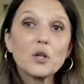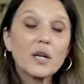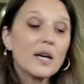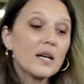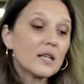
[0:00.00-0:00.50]

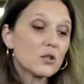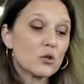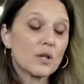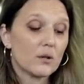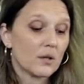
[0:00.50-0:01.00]
Okay, I'll let
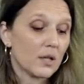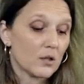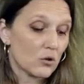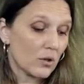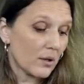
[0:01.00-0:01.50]
you down.
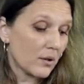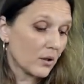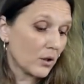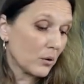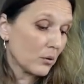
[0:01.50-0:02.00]

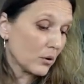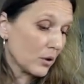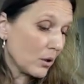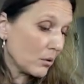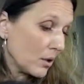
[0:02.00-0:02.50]
Go.
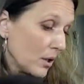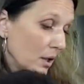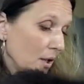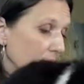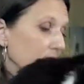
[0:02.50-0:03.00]

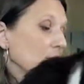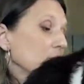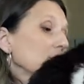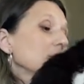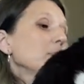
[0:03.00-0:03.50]

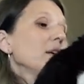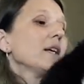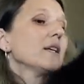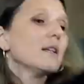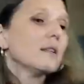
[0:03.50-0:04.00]
Not on the
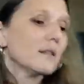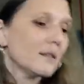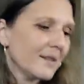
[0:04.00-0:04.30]
blanket.